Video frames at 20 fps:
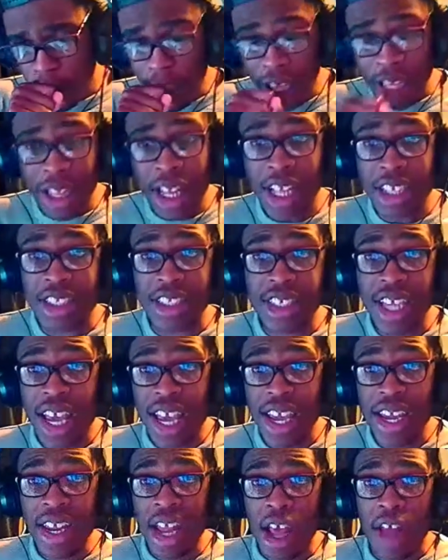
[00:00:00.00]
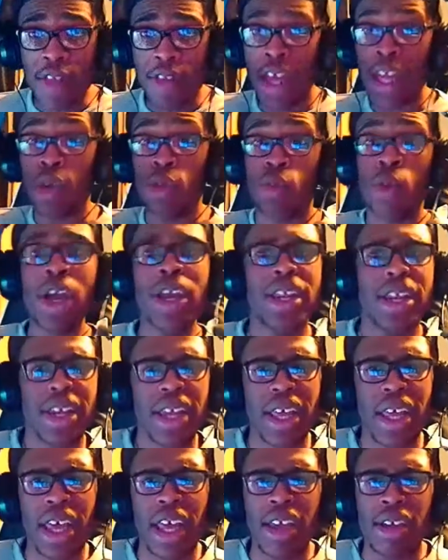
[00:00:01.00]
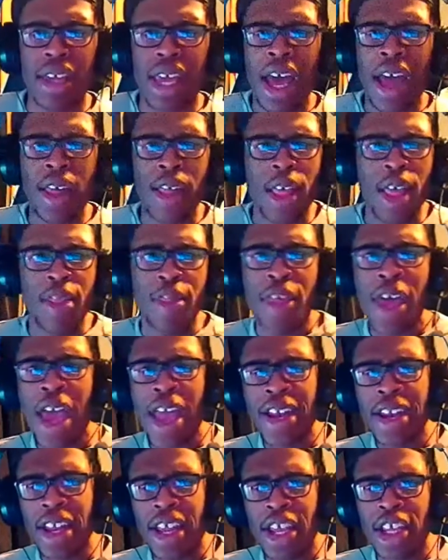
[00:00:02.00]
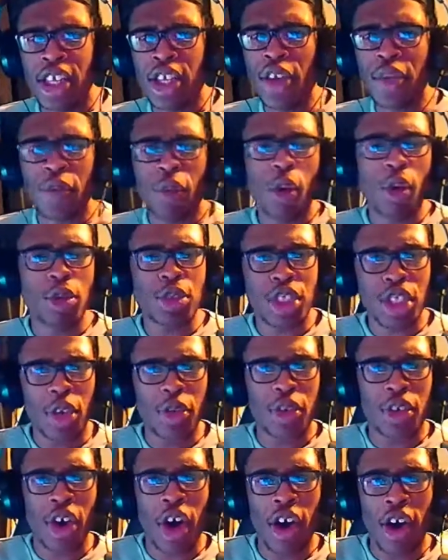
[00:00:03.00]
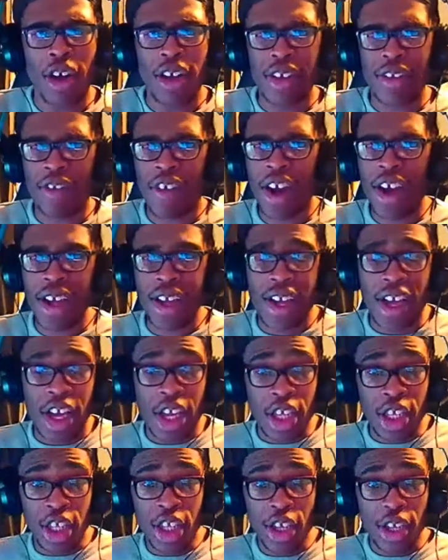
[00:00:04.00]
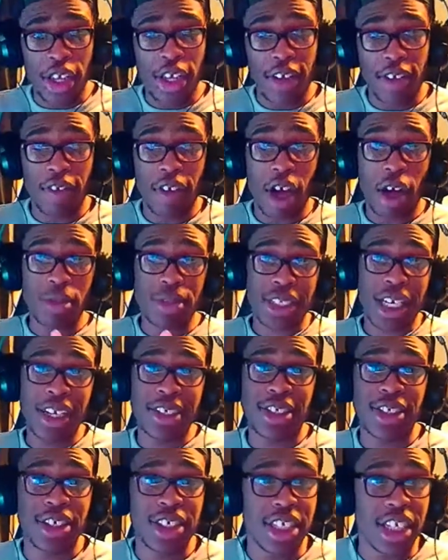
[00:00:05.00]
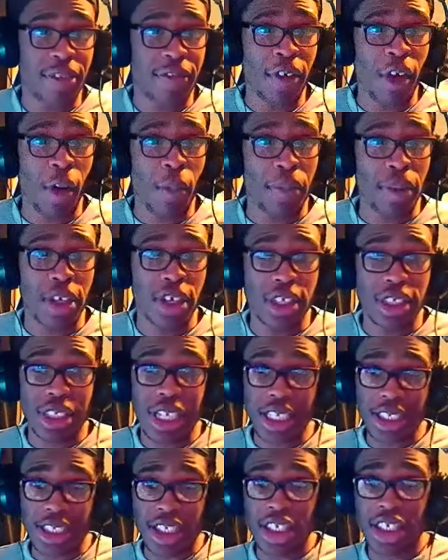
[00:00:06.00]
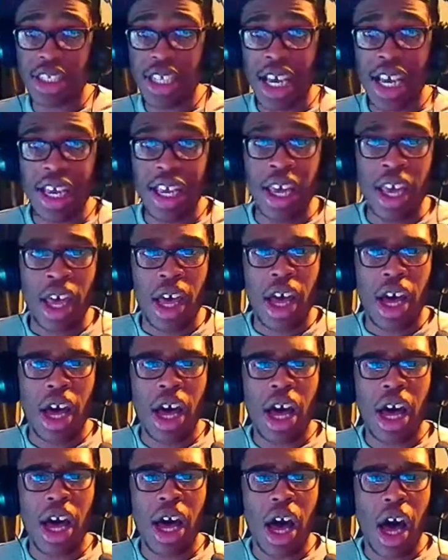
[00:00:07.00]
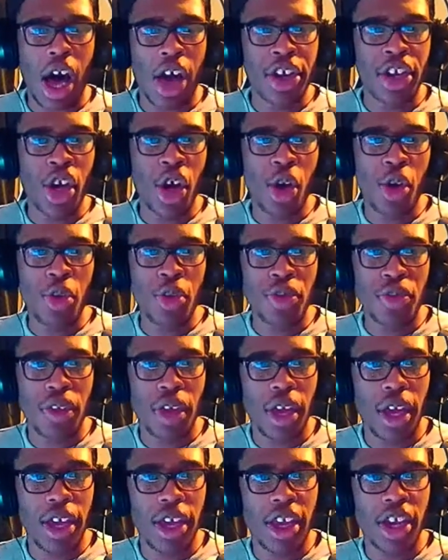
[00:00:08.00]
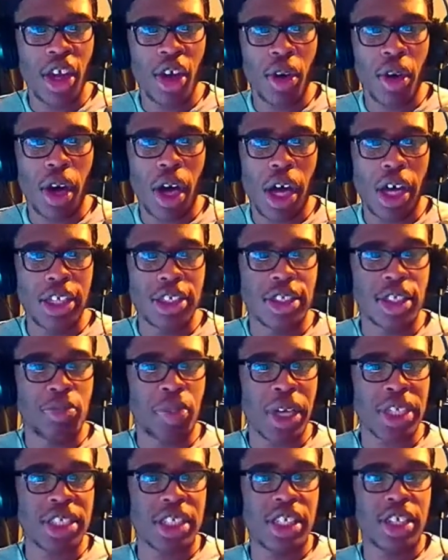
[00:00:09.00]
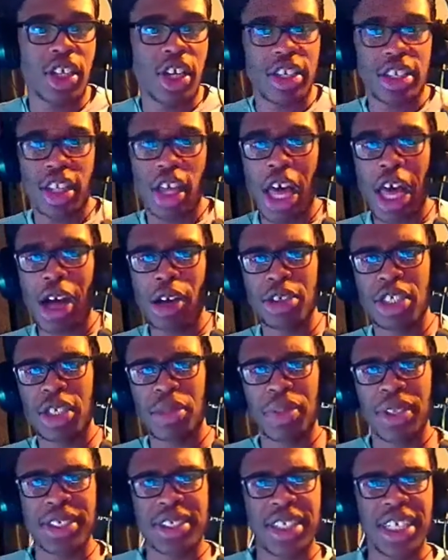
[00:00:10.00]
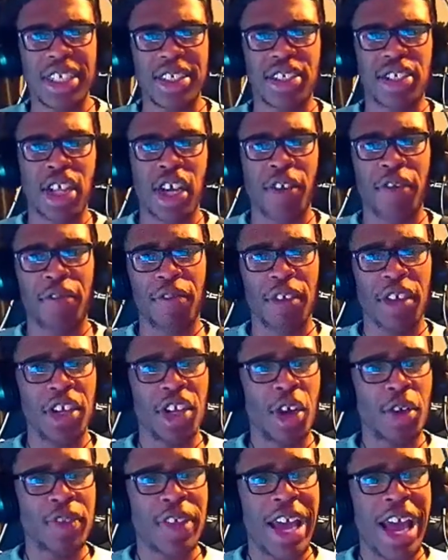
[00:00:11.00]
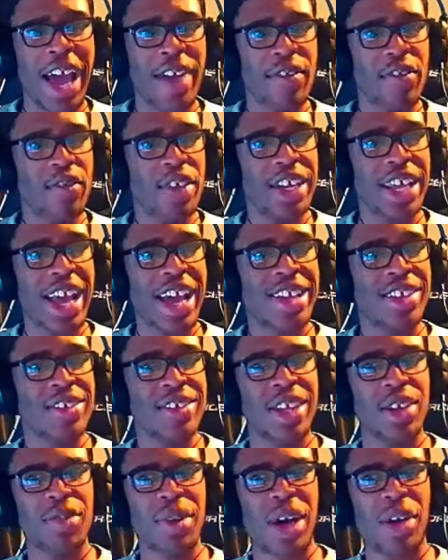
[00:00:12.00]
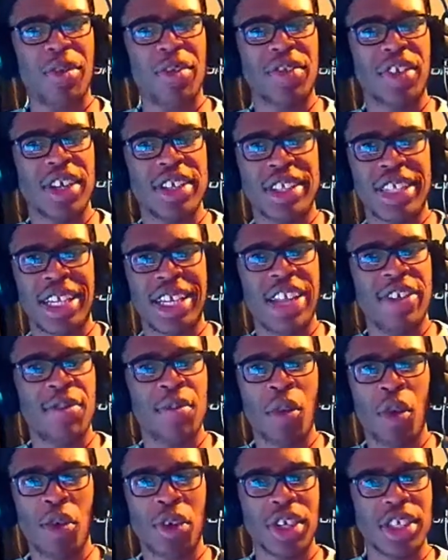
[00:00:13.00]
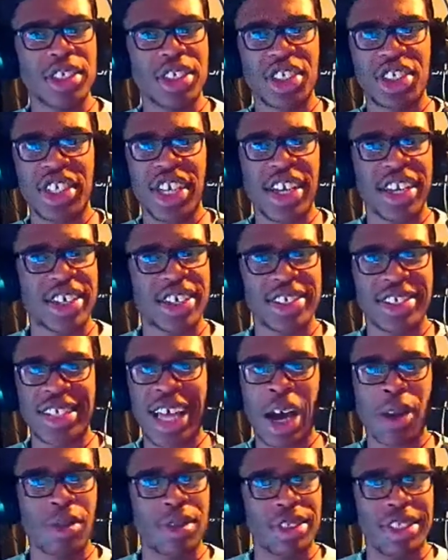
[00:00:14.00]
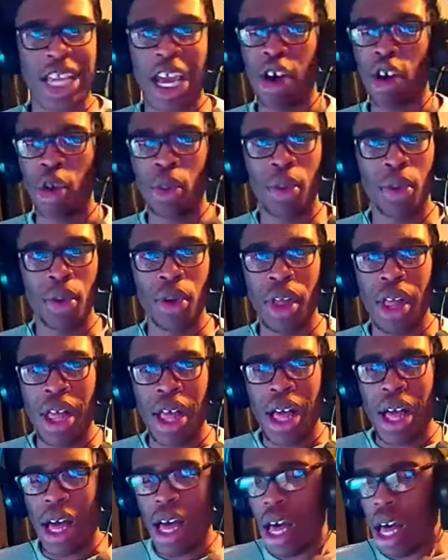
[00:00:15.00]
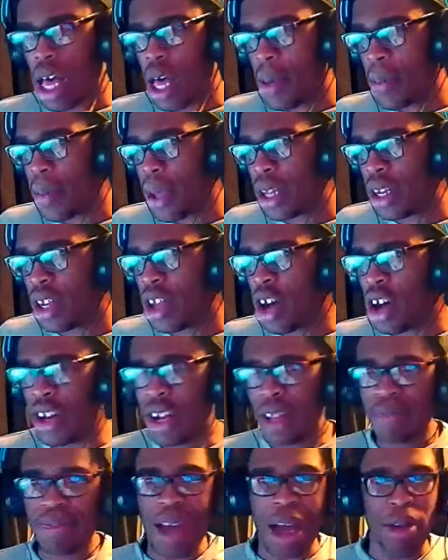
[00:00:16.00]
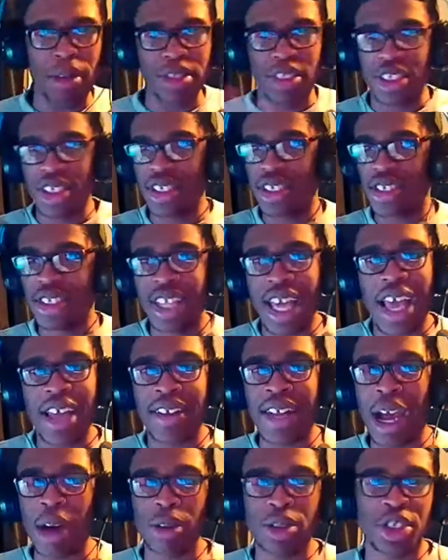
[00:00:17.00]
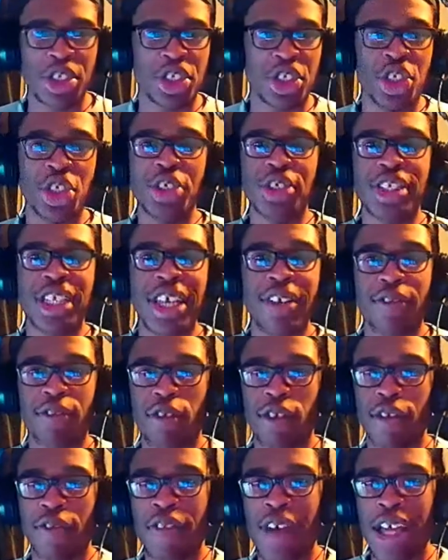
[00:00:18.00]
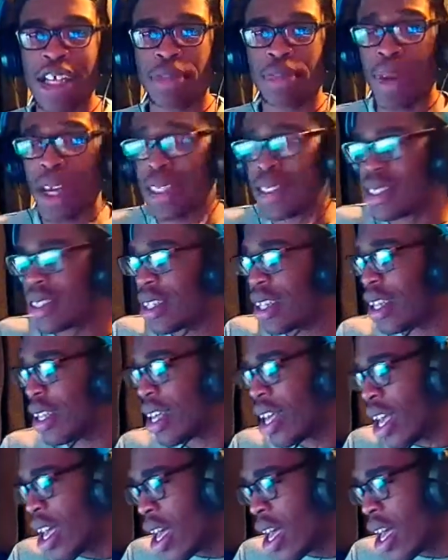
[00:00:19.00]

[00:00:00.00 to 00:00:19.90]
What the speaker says: Let's say they win, yeah? Then you've also got, right, I'm saying Sonya Deville because let's just say, I know, you know, and especially like the LGBT stuff, you know, they haven't really handled it well with like the Liv Morgan shit, because that was terrible. And Lana, that was just using it for effect basically.